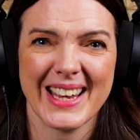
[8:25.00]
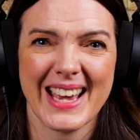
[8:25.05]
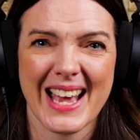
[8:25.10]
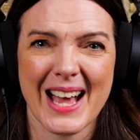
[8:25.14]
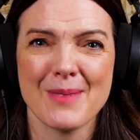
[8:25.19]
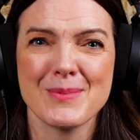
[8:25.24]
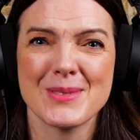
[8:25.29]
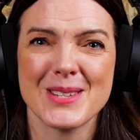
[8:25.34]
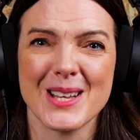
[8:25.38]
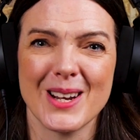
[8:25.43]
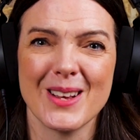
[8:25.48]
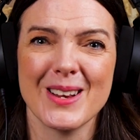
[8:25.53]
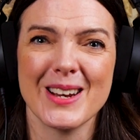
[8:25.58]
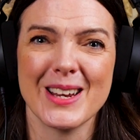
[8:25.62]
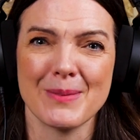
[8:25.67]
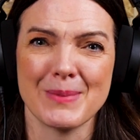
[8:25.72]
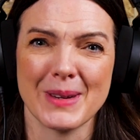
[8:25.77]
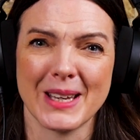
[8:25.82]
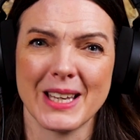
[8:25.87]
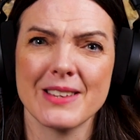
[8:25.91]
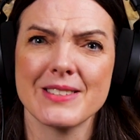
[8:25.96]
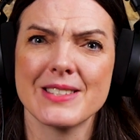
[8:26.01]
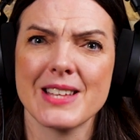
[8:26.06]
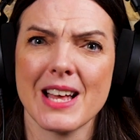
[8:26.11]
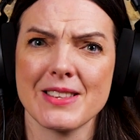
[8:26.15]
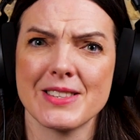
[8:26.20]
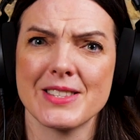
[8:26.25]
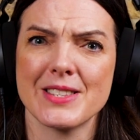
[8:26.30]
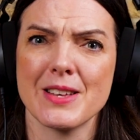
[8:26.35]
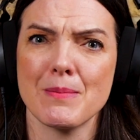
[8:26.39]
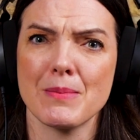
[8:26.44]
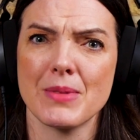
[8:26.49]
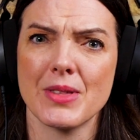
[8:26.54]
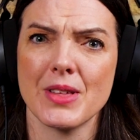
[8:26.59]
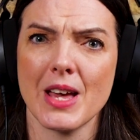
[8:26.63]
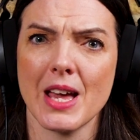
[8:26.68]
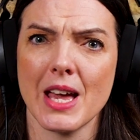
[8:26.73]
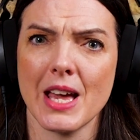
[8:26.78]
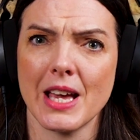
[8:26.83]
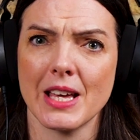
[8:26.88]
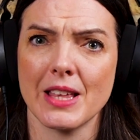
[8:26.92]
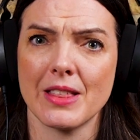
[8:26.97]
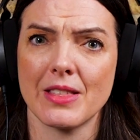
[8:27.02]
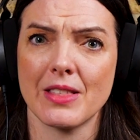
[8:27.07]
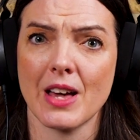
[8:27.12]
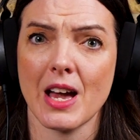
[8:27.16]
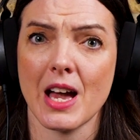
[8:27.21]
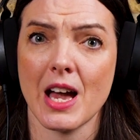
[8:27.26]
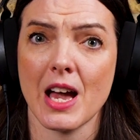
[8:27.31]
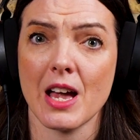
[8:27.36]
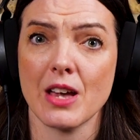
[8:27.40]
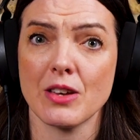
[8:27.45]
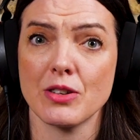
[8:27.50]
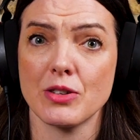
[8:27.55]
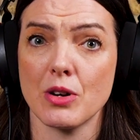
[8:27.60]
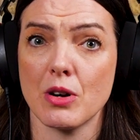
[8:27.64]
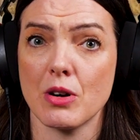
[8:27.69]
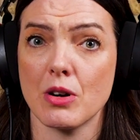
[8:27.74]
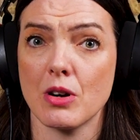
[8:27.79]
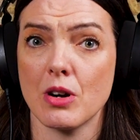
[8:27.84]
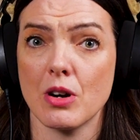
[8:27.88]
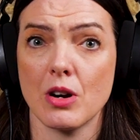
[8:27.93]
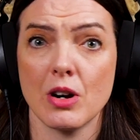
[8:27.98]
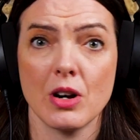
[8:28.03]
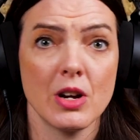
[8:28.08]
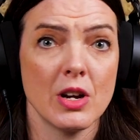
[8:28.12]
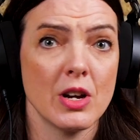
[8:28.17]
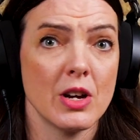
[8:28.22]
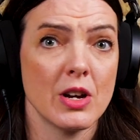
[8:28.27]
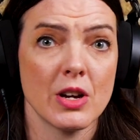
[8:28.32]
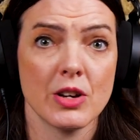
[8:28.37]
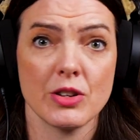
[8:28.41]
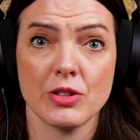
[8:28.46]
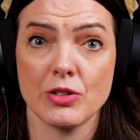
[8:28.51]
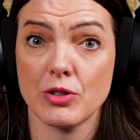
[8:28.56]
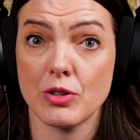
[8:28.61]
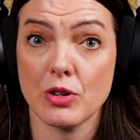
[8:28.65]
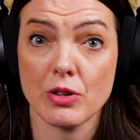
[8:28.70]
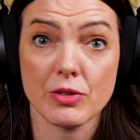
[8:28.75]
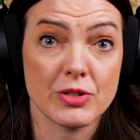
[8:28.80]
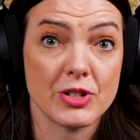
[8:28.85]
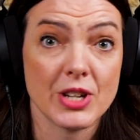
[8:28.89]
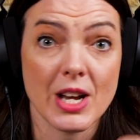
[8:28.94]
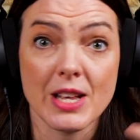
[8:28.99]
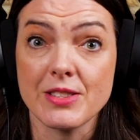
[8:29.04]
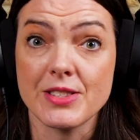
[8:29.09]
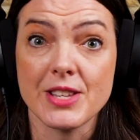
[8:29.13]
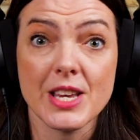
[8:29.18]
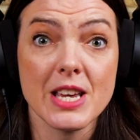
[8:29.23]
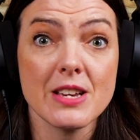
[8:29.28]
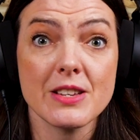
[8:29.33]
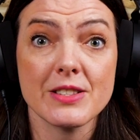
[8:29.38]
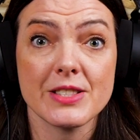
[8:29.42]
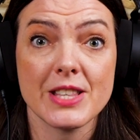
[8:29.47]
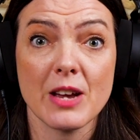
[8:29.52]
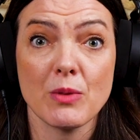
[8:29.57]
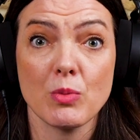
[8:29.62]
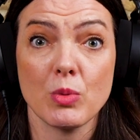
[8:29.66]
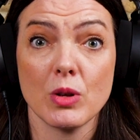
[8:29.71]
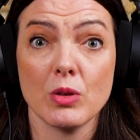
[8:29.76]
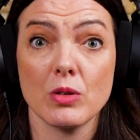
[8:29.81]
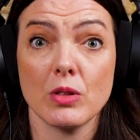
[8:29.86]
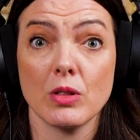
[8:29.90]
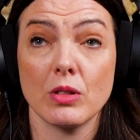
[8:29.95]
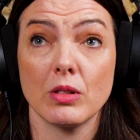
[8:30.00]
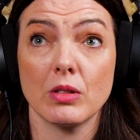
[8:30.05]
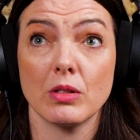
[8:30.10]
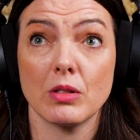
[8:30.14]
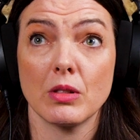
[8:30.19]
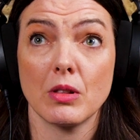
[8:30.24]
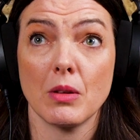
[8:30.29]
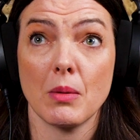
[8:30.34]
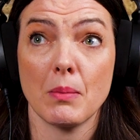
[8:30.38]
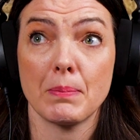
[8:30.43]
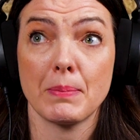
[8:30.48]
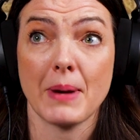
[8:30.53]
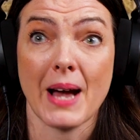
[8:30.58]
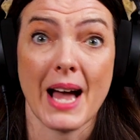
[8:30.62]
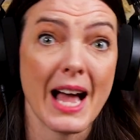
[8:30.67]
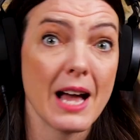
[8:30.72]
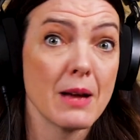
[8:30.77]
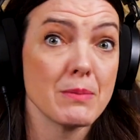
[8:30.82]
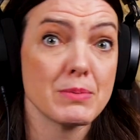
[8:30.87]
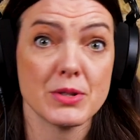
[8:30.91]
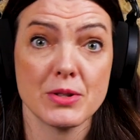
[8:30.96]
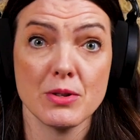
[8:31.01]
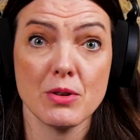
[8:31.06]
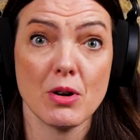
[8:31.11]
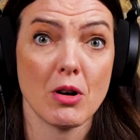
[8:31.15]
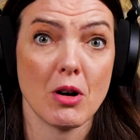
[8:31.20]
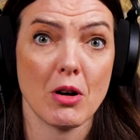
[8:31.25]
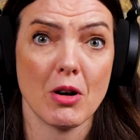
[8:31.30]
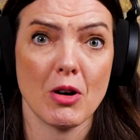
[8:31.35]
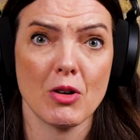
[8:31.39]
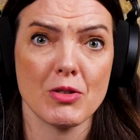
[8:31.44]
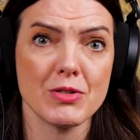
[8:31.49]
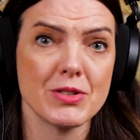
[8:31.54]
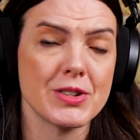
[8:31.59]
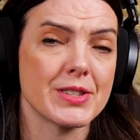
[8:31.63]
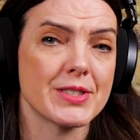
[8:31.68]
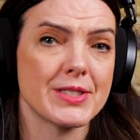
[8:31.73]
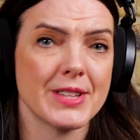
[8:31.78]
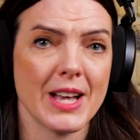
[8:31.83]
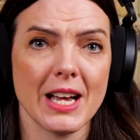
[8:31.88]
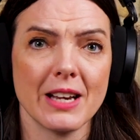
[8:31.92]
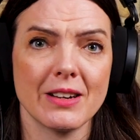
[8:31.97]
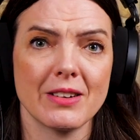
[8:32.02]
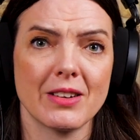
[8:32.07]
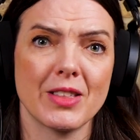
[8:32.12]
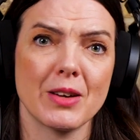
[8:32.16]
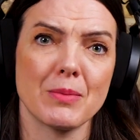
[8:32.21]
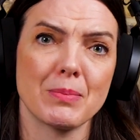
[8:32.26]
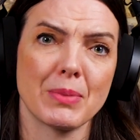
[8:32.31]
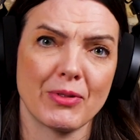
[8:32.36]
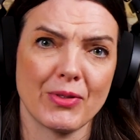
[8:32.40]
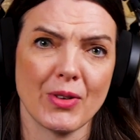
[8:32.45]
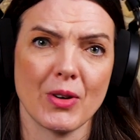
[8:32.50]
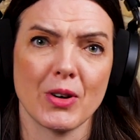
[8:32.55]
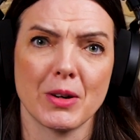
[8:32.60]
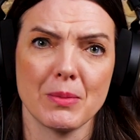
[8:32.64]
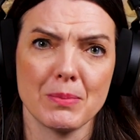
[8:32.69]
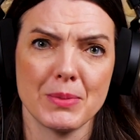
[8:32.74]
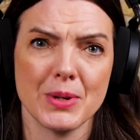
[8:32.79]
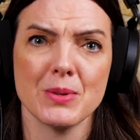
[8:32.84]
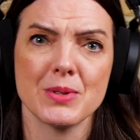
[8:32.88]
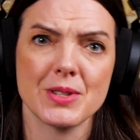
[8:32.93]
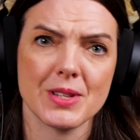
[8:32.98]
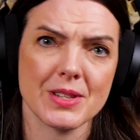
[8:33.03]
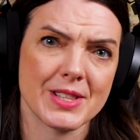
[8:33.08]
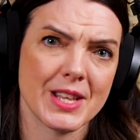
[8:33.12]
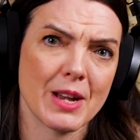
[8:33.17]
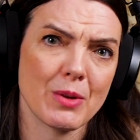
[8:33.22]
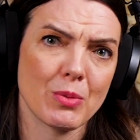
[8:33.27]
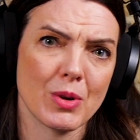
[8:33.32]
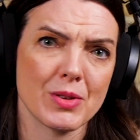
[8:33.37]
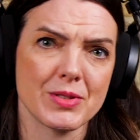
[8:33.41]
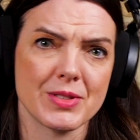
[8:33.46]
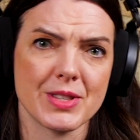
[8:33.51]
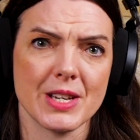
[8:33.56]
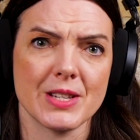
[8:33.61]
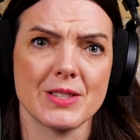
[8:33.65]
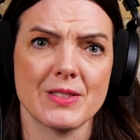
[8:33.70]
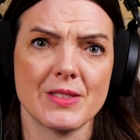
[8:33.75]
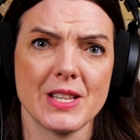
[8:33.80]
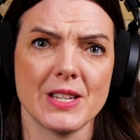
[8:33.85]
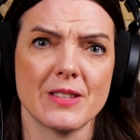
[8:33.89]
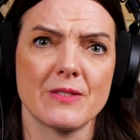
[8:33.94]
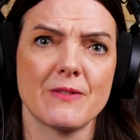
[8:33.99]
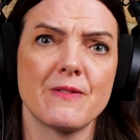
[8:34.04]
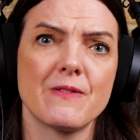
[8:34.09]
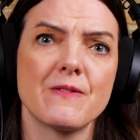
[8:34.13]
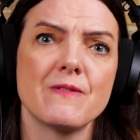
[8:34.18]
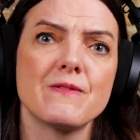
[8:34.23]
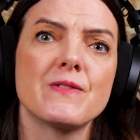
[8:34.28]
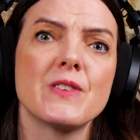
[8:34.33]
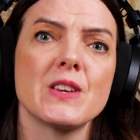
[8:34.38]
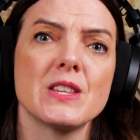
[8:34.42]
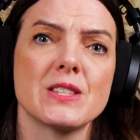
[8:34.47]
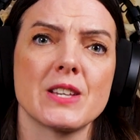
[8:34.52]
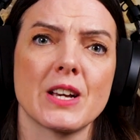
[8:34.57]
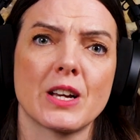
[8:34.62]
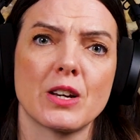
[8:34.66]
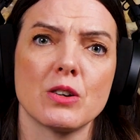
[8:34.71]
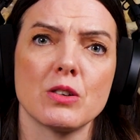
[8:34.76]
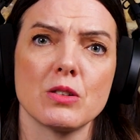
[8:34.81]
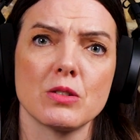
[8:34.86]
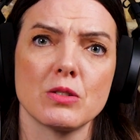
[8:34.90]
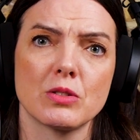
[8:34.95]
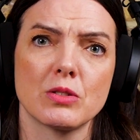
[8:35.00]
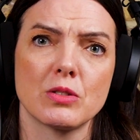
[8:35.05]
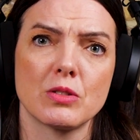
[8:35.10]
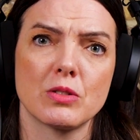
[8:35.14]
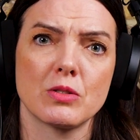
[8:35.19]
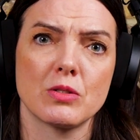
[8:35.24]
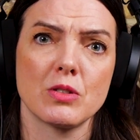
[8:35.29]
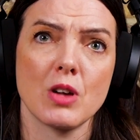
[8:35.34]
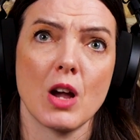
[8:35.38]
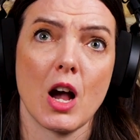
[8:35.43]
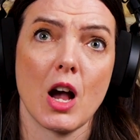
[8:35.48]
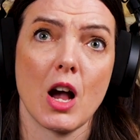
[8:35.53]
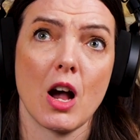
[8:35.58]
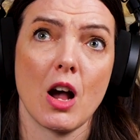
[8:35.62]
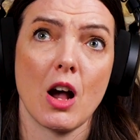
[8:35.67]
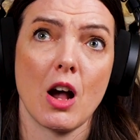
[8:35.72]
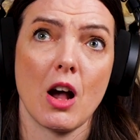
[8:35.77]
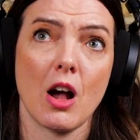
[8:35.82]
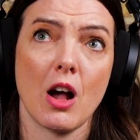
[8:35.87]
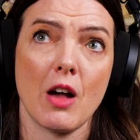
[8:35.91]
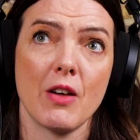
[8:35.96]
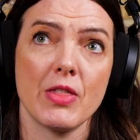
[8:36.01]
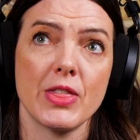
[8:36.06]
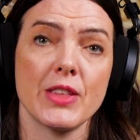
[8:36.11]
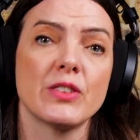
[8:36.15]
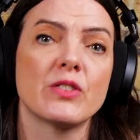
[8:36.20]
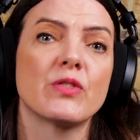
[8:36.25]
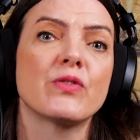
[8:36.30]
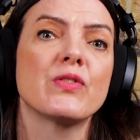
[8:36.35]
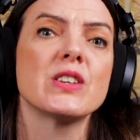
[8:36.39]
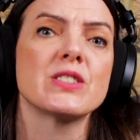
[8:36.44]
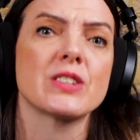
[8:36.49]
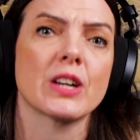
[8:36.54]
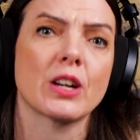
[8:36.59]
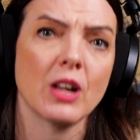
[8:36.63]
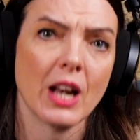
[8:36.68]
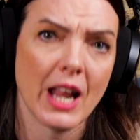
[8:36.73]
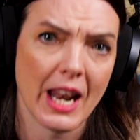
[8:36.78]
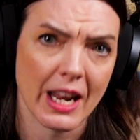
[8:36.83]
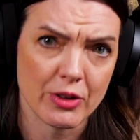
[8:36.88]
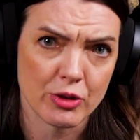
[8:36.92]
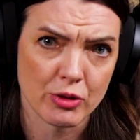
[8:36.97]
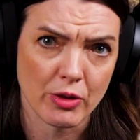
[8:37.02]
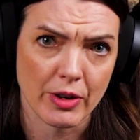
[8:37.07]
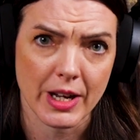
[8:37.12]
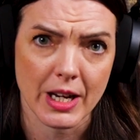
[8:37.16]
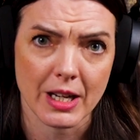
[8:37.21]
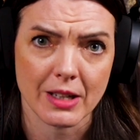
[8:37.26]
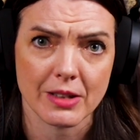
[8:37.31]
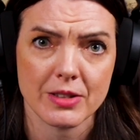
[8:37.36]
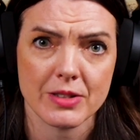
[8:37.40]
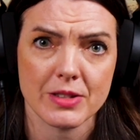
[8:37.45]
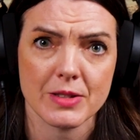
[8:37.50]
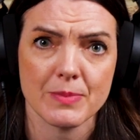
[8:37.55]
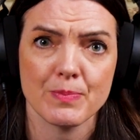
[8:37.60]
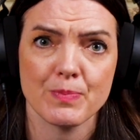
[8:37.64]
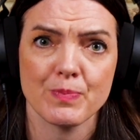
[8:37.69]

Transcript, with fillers: Absolutely, because that's something that your your Gen Zers they will perhaps not understand that before computers there was this this physical uh, these physical electronics.